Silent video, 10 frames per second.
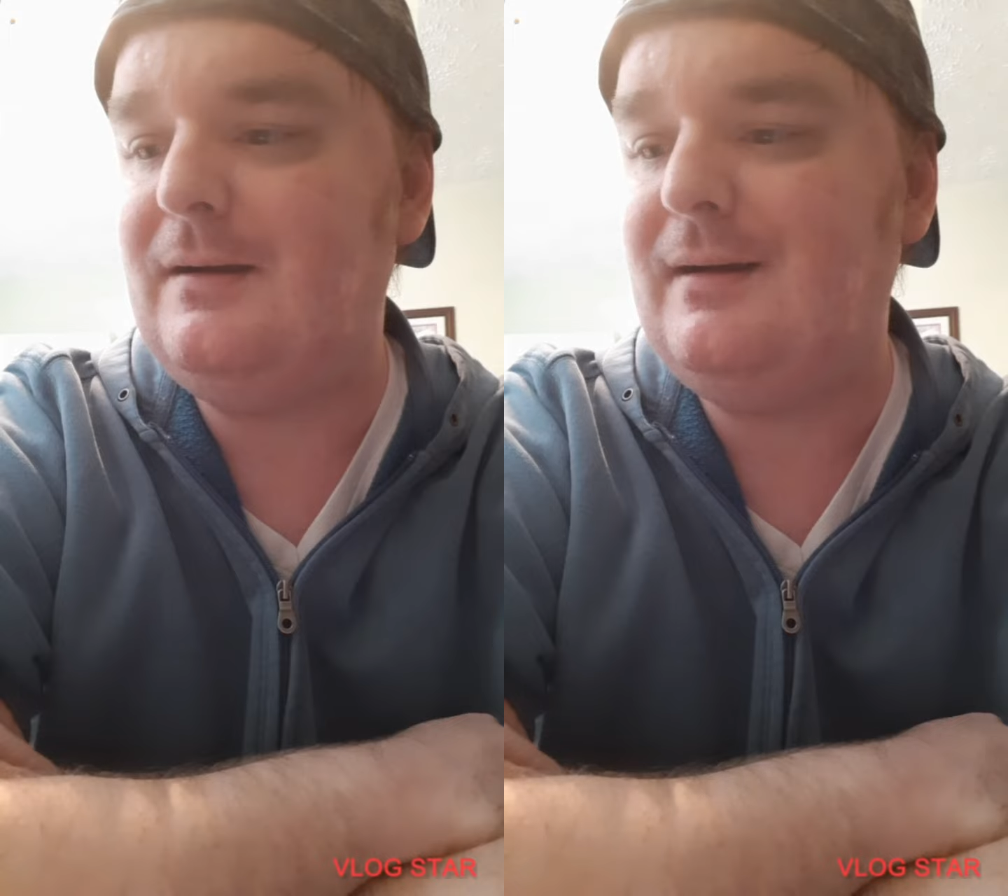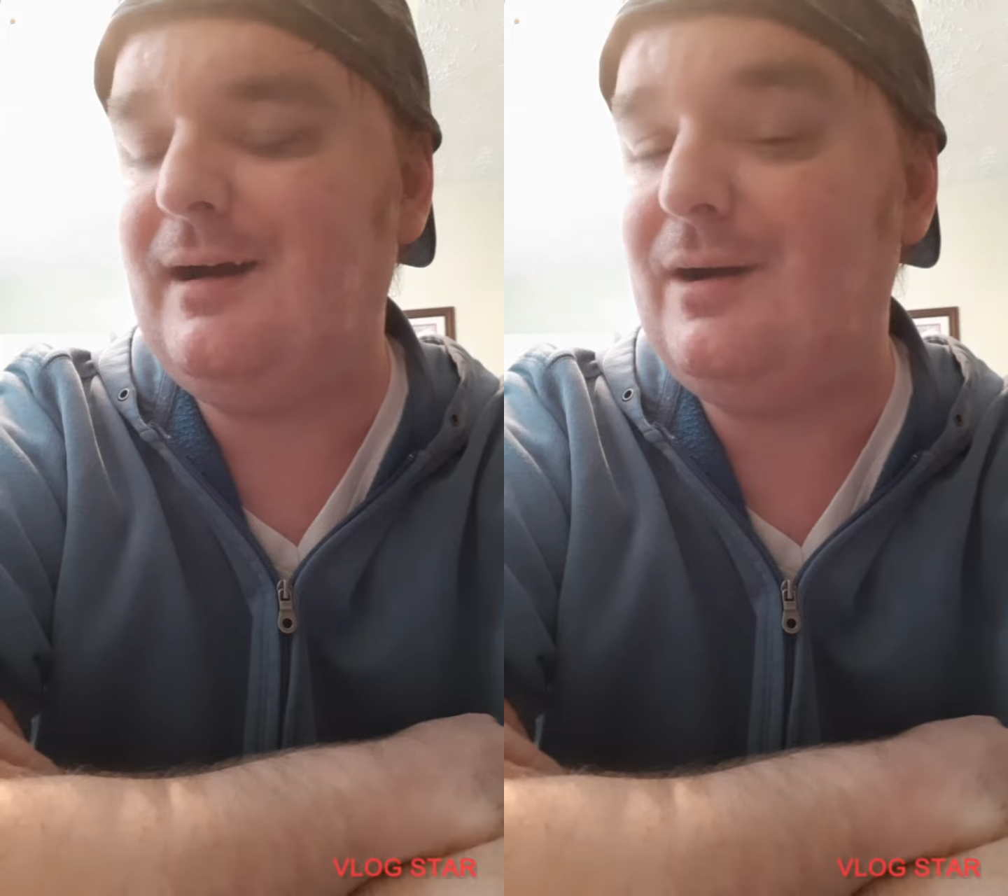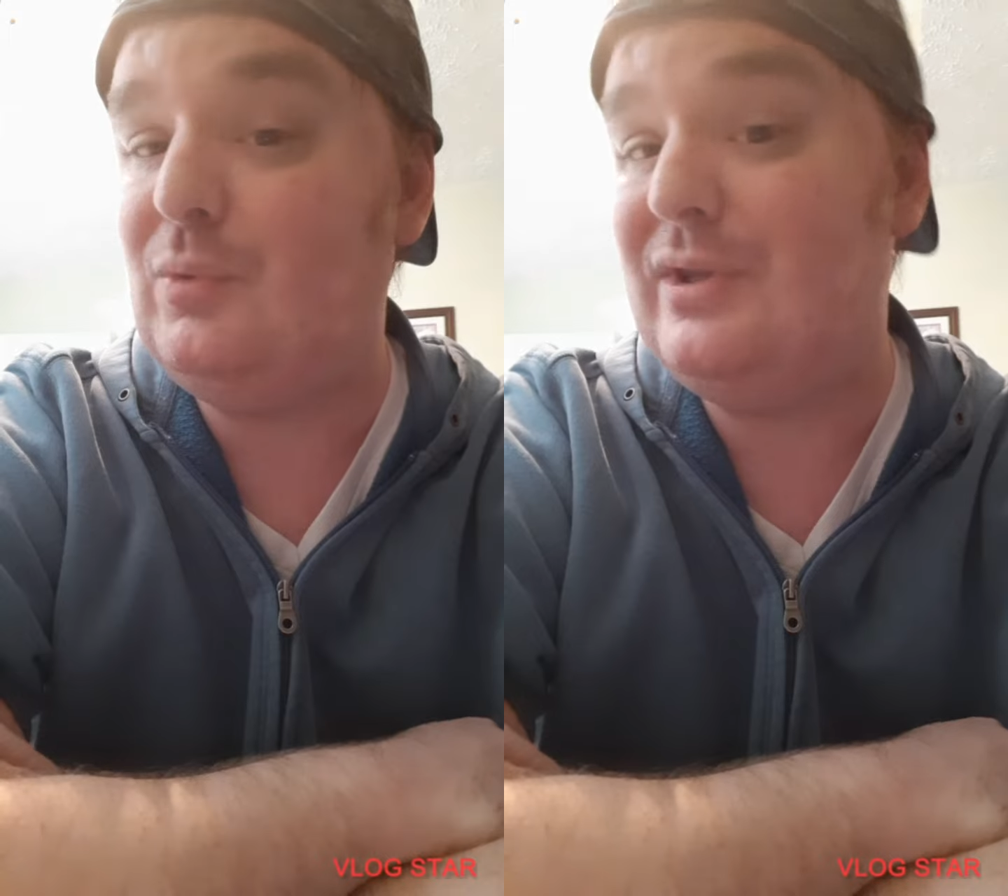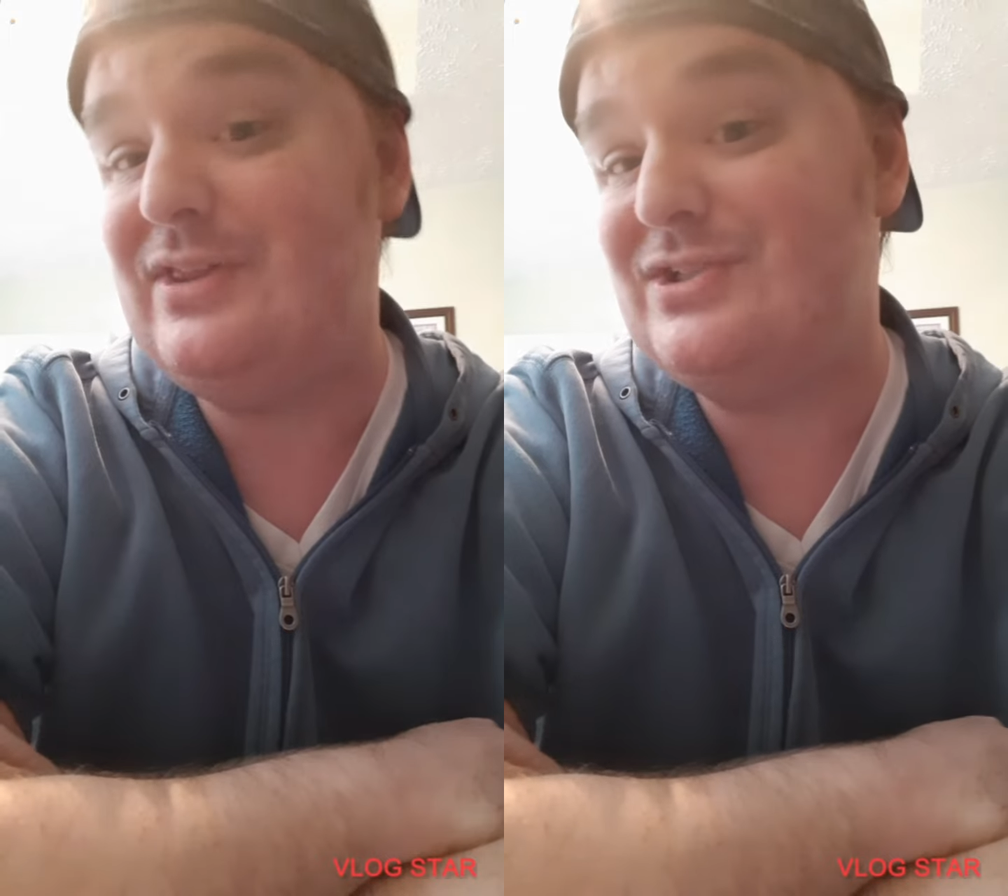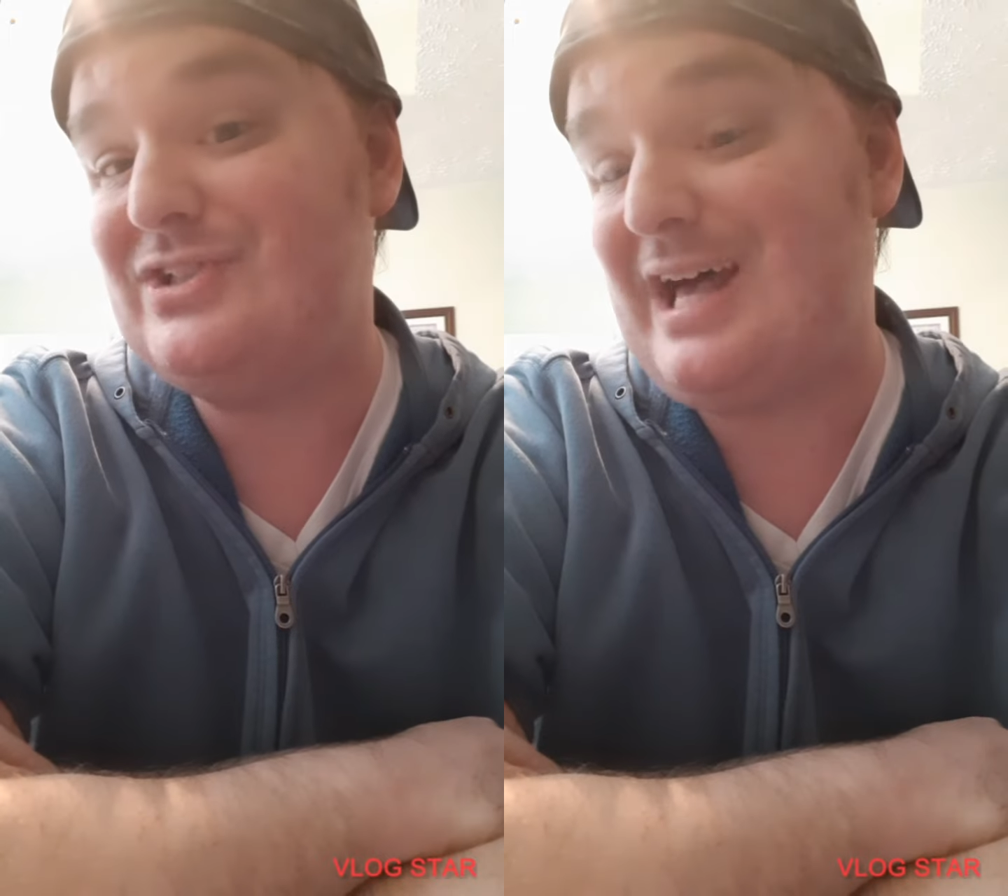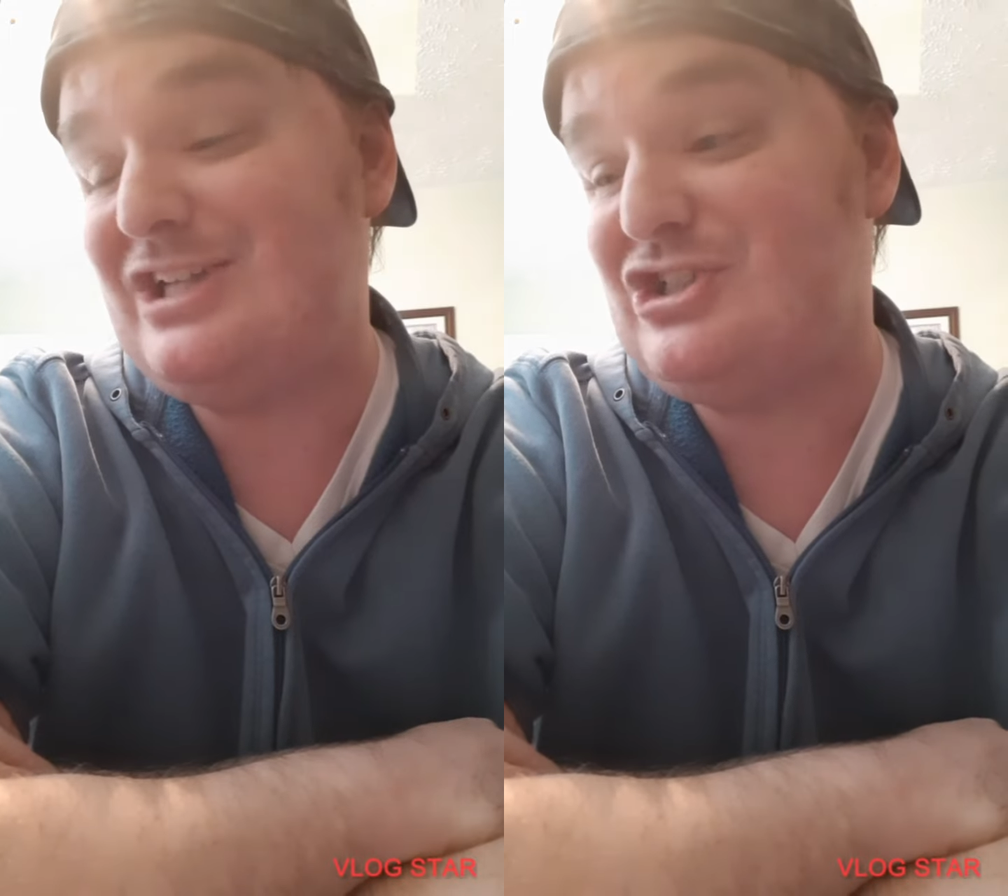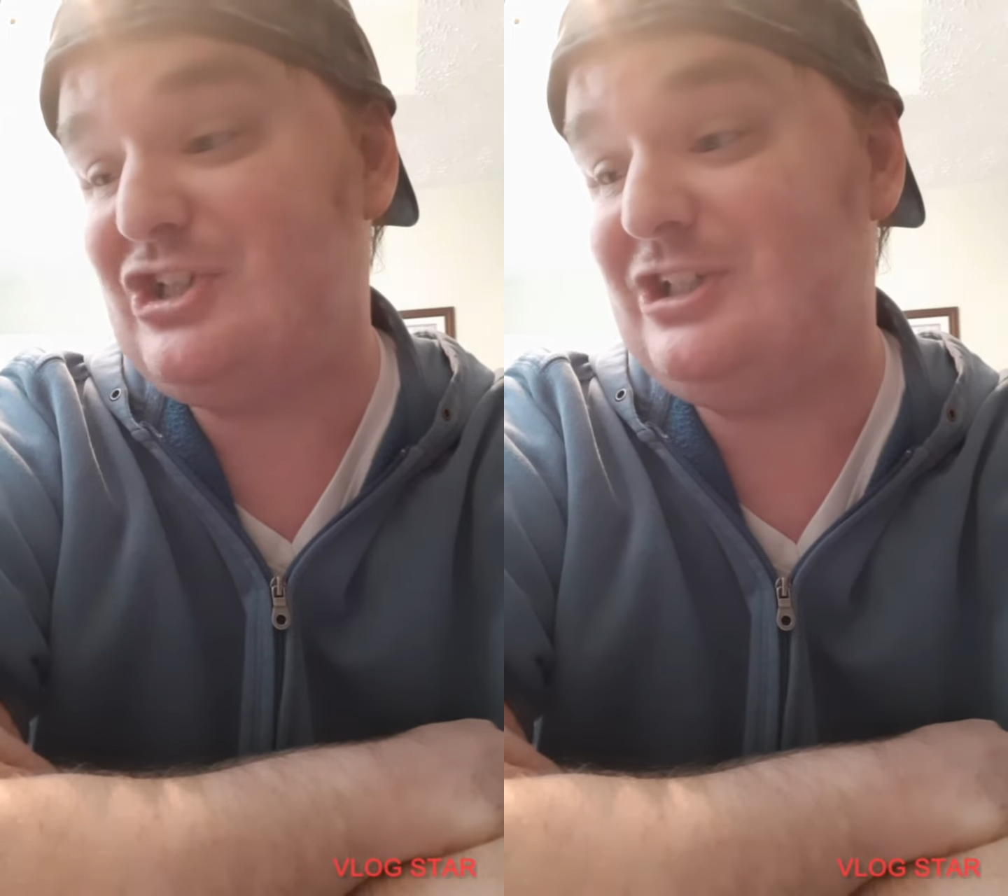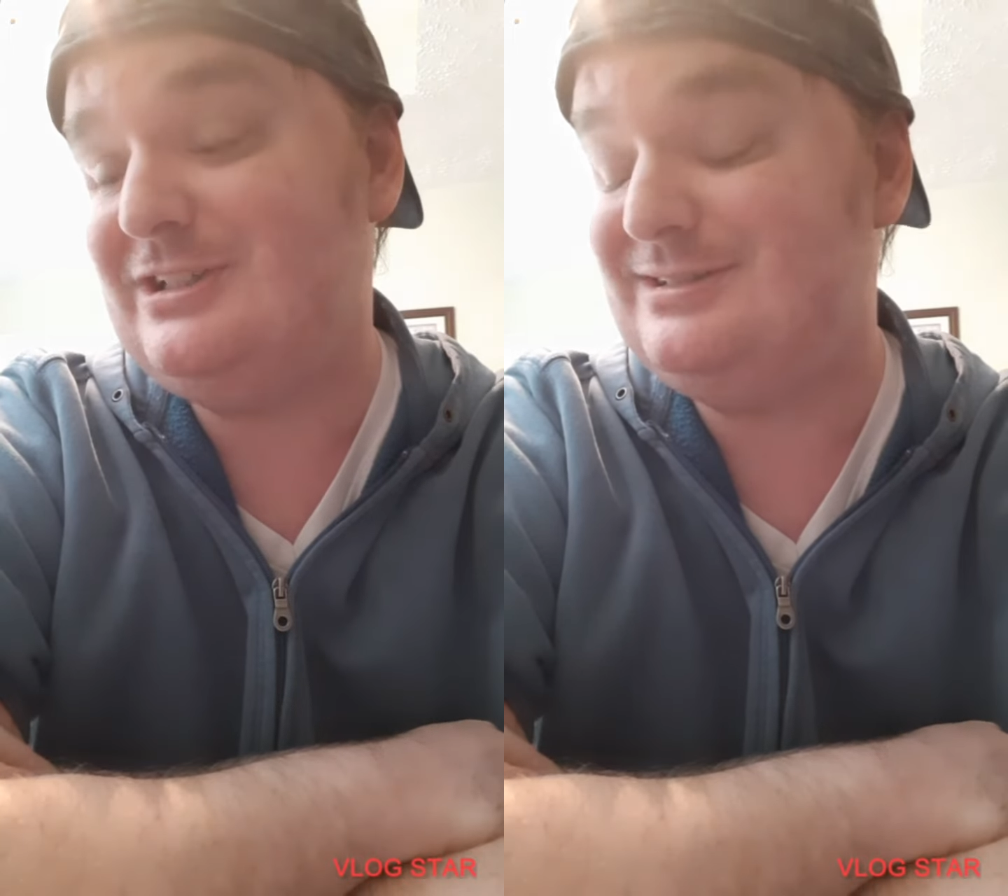uh, with the
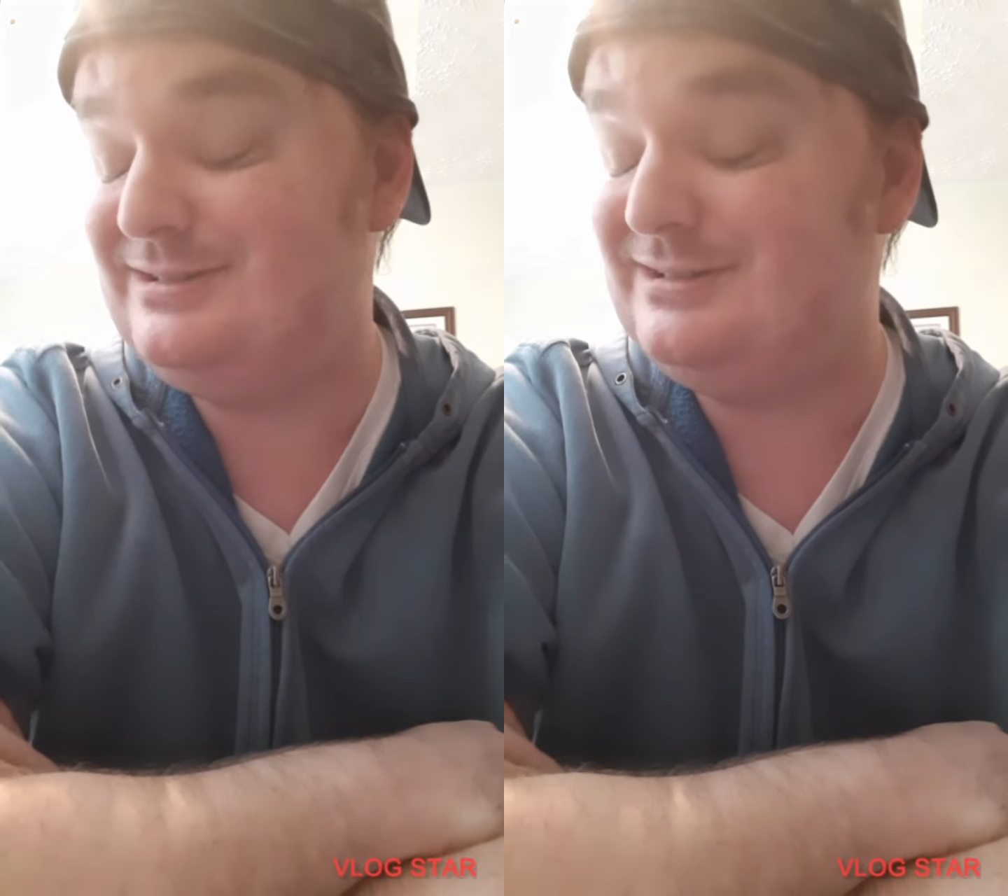slasher.